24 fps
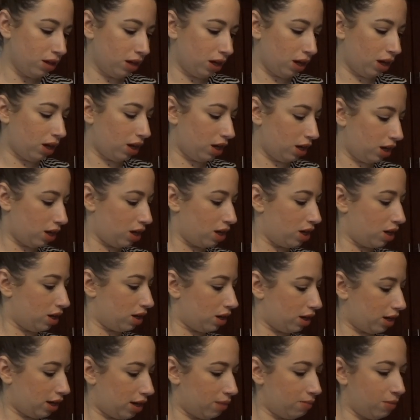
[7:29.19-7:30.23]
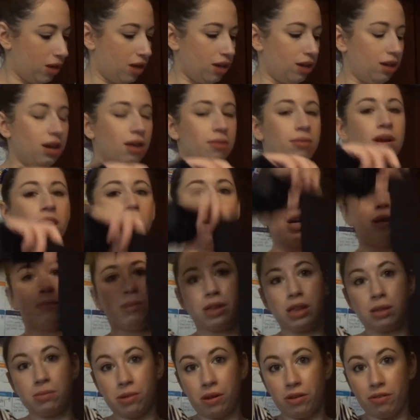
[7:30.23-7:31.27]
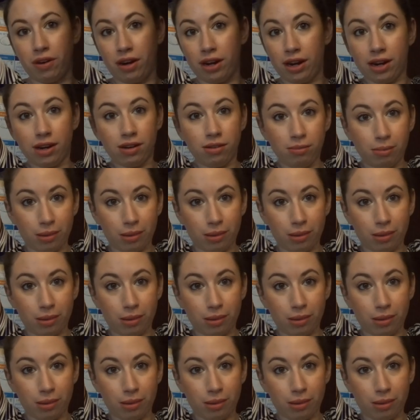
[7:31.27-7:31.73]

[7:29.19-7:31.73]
And I mean, I'm not gonna put them on right now,